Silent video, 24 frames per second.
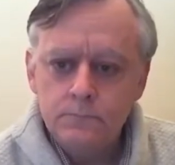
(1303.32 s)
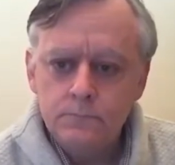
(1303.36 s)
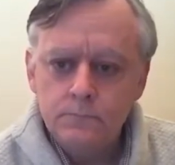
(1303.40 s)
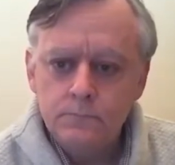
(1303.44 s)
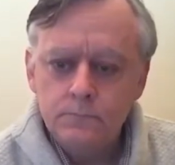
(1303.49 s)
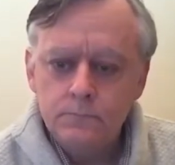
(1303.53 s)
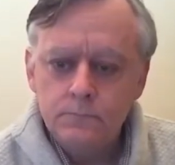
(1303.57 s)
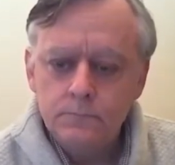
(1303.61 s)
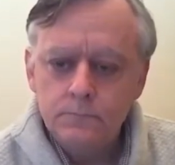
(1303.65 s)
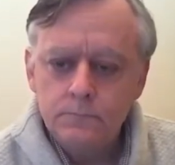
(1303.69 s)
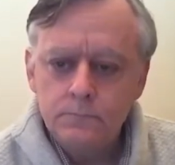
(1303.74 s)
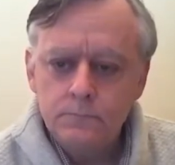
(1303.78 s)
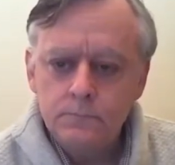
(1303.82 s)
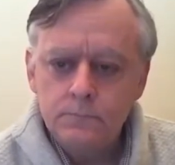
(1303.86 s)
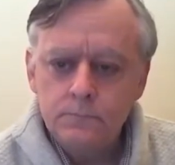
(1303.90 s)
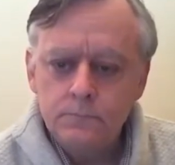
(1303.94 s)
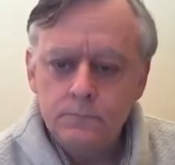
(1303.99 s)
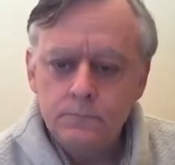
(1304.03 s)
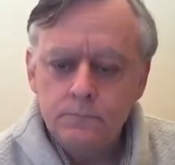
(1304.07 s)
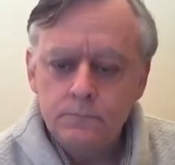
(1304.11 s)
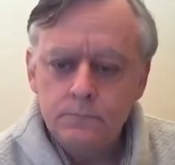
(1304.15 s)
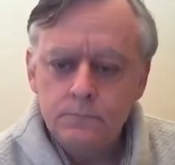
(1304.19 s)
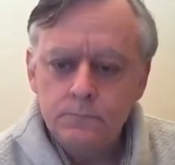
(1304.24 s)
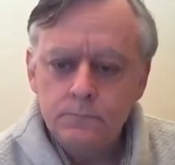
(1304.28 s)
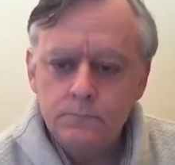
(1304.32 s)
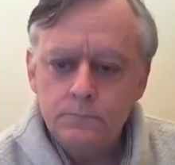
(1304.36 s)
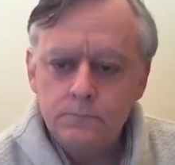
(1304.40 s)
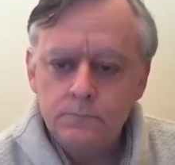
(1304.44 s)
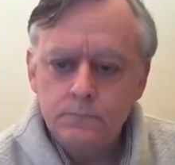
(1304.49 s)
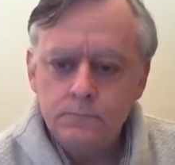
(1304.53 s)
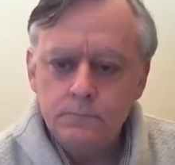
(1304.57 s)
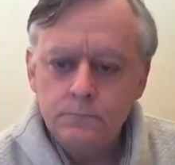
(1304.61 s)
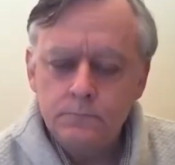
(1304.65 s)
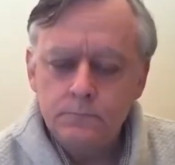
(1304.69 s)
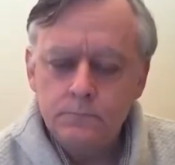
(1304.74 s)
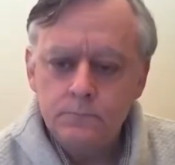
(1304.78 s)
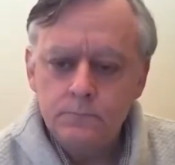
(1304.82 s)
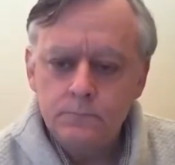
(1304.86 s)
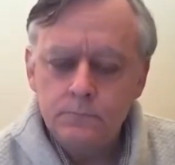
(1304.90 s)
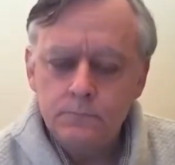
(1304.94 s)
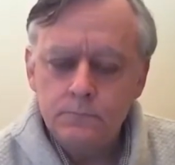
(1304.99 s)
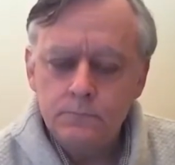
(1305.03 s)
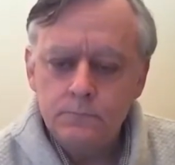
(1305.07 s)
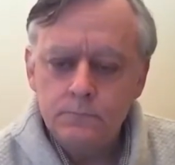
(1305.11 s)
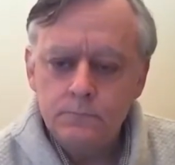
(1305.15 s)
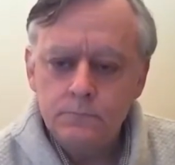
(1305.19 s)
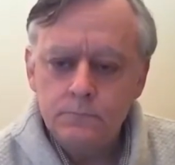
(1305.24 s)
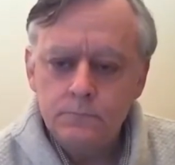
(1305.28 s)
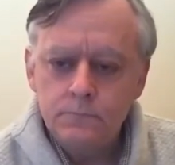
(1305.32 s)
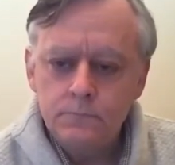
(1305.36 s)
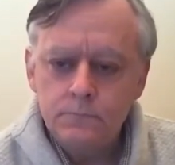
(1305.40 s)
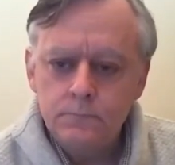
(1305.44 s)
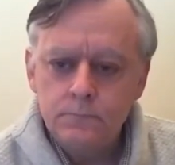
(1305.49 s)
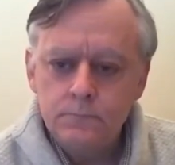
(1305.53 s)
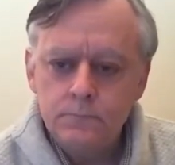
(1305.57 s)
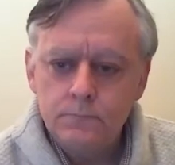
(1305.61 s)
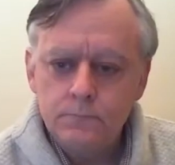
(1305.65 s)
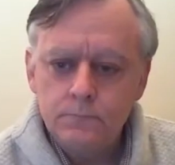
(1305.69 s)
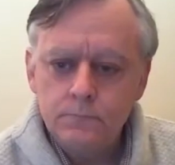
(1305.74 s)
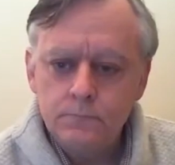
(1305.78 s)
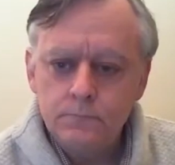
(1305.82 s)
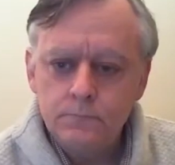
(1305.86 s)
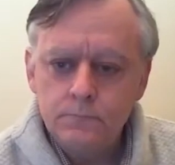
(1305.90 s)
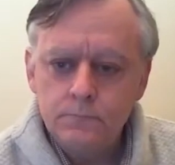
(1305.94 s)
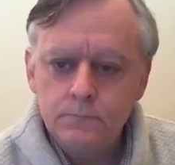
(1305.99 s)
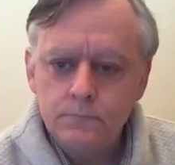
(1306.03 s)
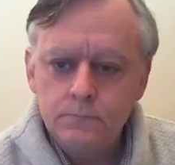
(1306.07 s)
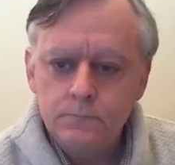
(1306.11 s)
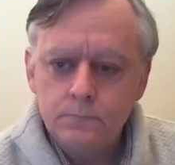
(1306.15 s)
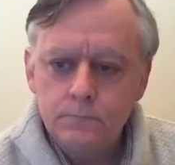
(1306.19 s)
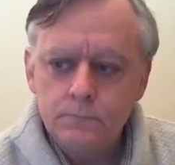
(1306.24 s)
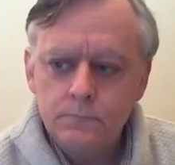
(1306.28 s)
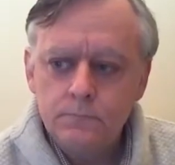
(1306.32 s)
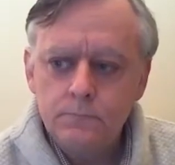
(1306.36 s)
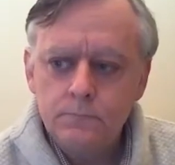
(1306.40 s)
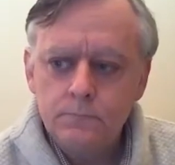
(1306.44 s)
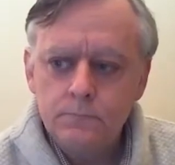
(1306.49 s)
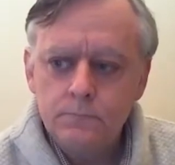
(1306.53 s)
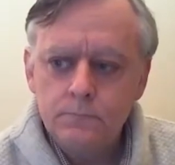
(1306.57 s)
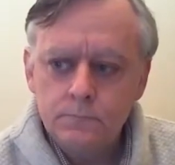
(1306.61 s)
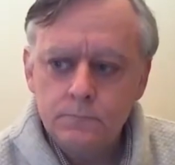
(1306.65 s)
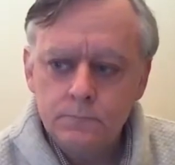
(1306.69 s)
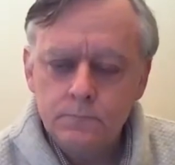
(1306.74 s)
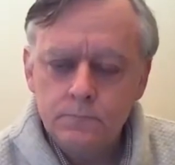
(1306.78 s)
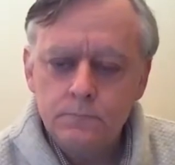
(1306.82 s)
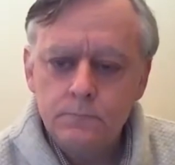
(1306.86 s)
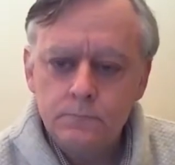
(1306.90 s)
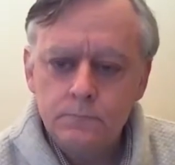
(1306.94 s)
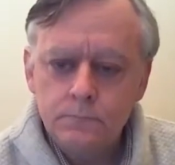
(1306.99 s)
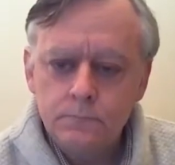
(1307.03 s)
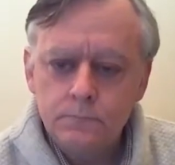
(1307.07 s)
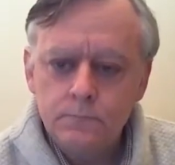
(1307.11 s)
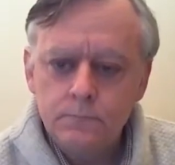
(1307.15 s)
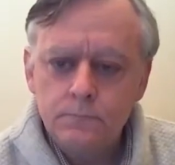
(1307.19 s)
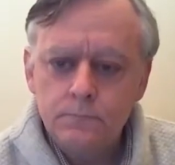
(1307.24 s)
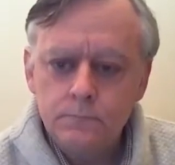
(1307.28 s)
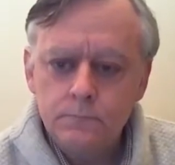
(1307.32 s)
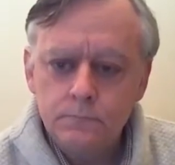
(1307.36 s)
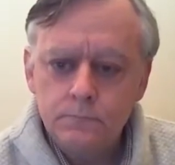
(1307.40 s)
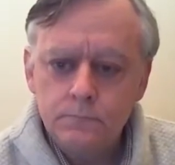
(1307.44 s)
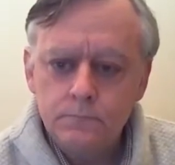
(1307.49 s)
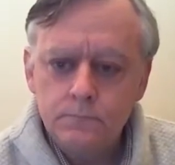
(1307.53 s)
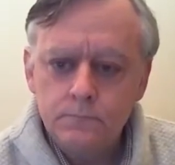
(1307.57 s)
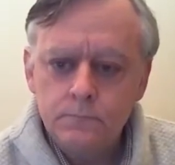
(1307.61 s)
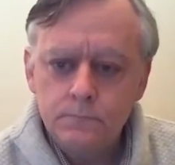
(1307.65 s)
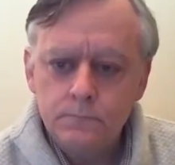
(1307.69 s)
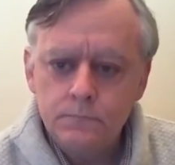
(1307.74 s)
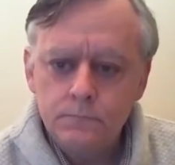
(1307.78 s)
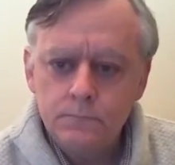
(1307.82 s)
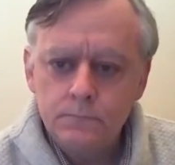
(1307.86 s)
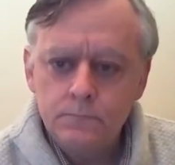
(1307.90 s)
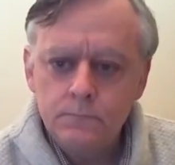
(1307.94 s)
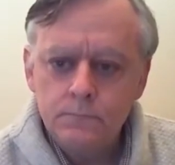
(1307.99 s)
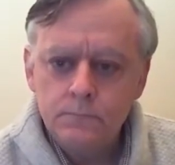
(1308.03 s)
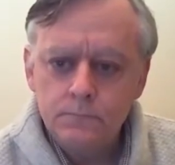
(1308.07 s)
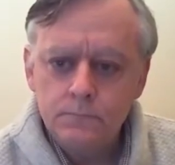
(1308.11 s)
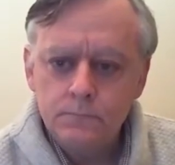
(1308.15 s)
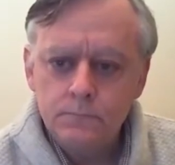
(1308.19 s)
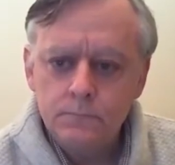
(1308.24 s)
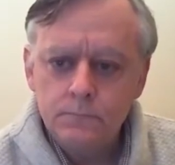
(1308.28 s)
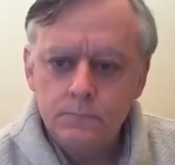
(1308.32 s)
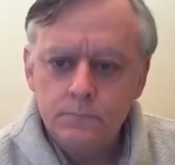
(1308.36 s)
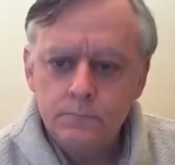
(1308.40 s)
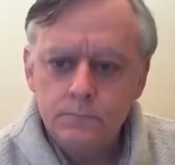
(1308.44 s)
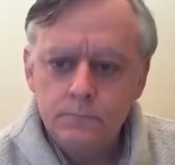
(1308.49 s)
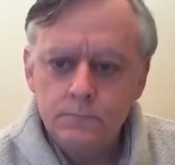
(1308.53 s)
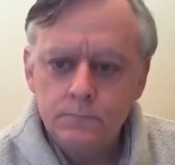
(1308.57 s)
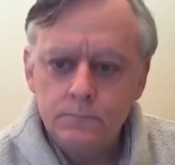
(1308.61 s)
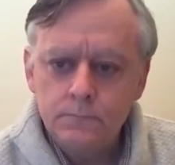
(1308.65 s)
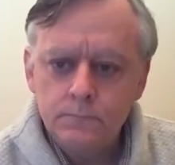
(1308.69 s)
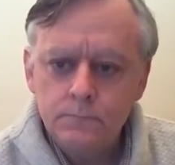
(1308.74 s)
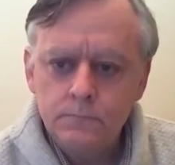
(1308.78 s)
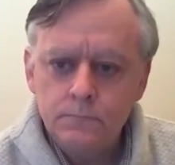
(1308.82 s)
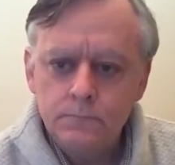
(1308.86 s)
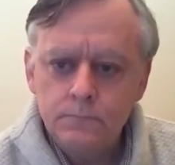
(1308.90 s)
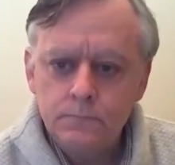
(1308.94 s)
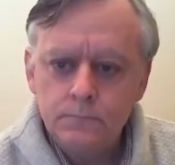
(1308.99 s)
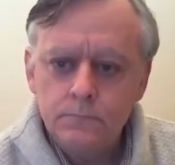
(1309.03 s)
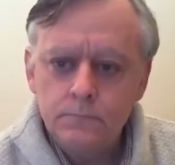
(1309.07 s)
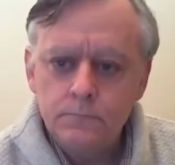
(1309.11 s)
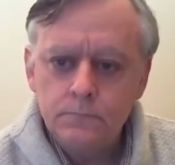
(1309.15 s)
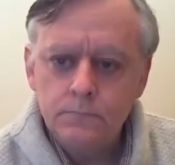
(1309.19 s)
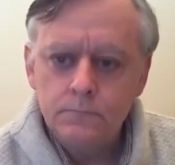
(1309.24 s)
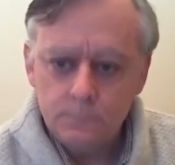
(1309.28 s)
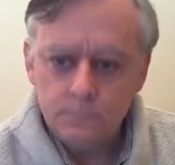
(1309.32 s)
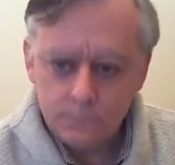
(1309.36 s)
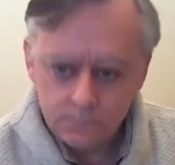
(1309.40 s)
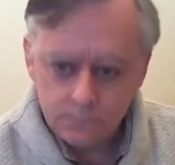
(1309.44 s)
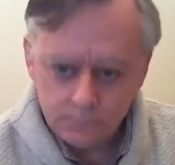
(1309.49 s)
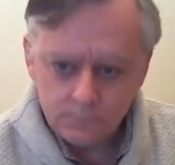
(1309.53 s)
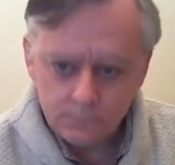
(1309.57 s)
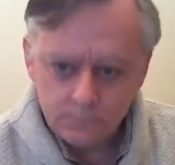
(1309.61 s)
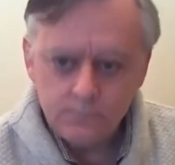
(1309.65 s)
This person isn't speaking.